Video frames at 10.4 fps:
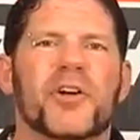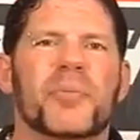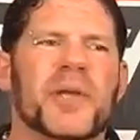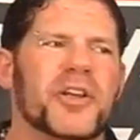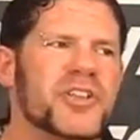
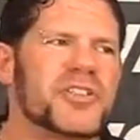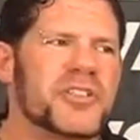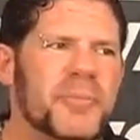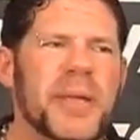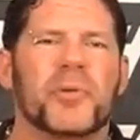because
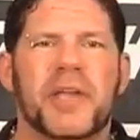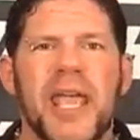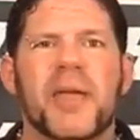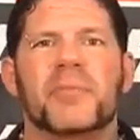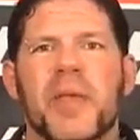the people
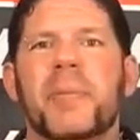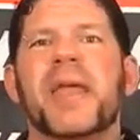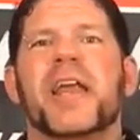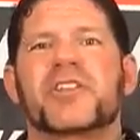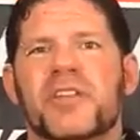came, they
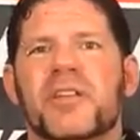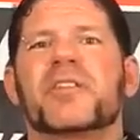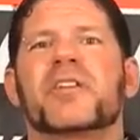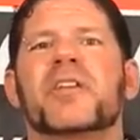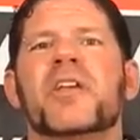paid
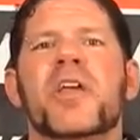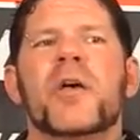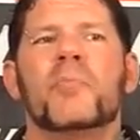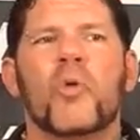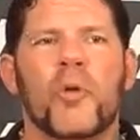extra.
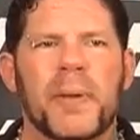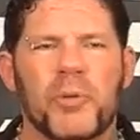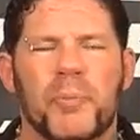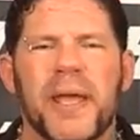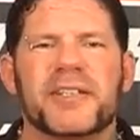More people
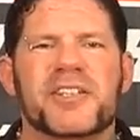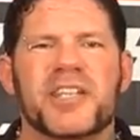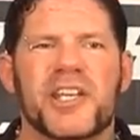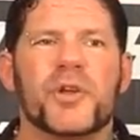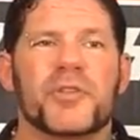paid to see
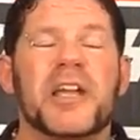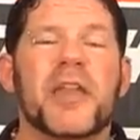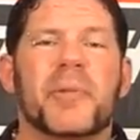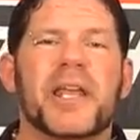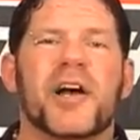you than
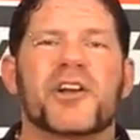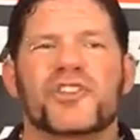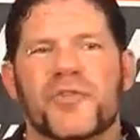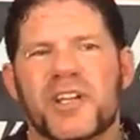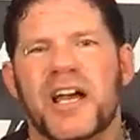anybody else. So
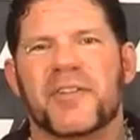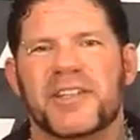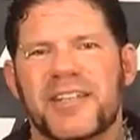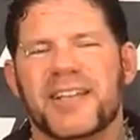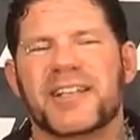if you're kind of a
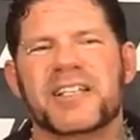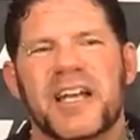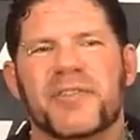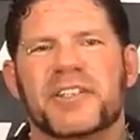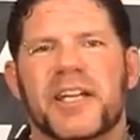dick, that's
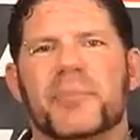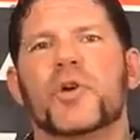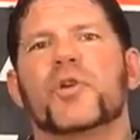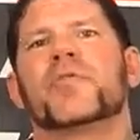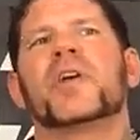kind of a dick
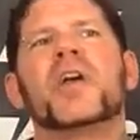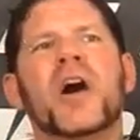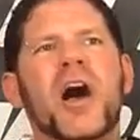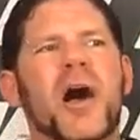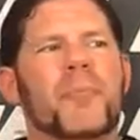move.
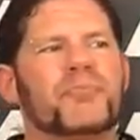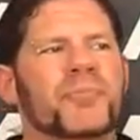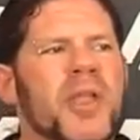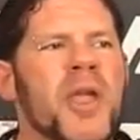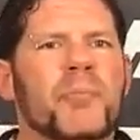
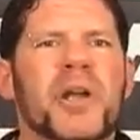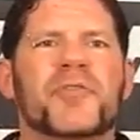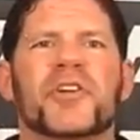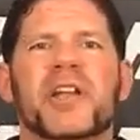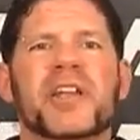But if
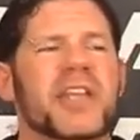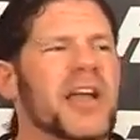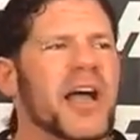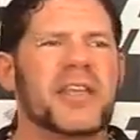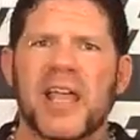you're an indie
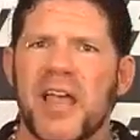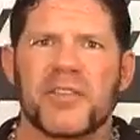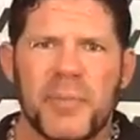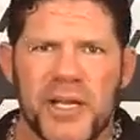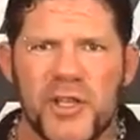guy, yeah, the
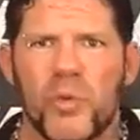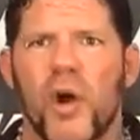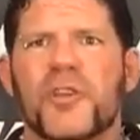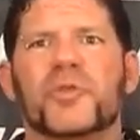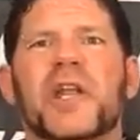minute you
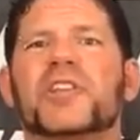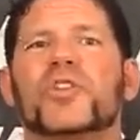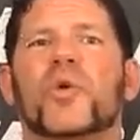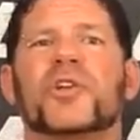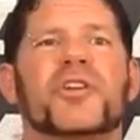walk through that
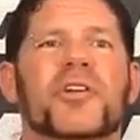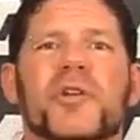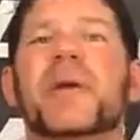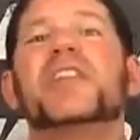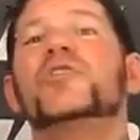door, the
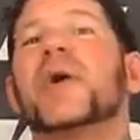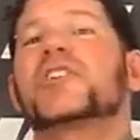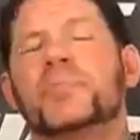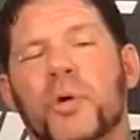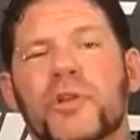minute you
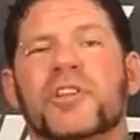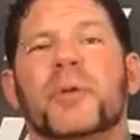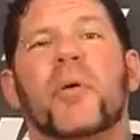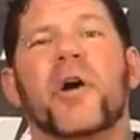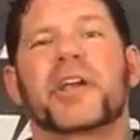actually pull into the
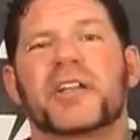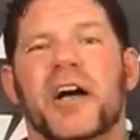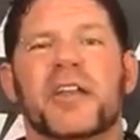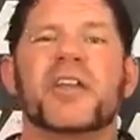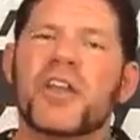parking
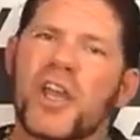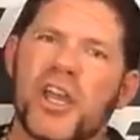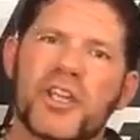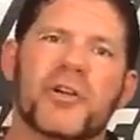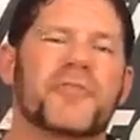lot,
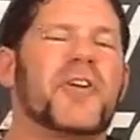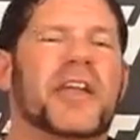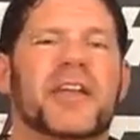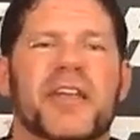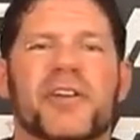you're a
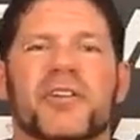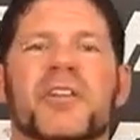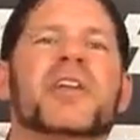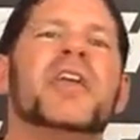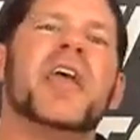fucking heel.
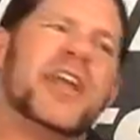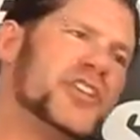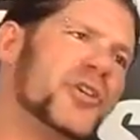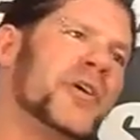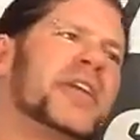And
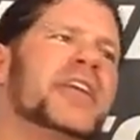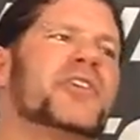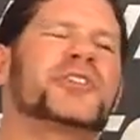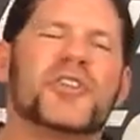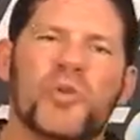you're a heel
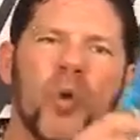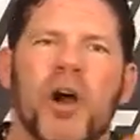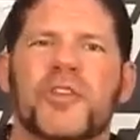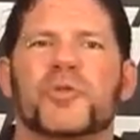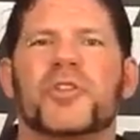till you
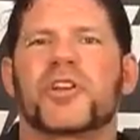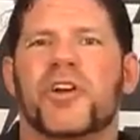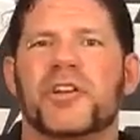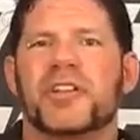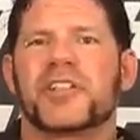walk through the
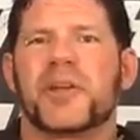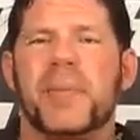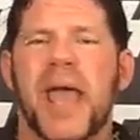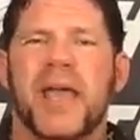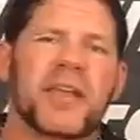curtain into the
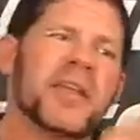back.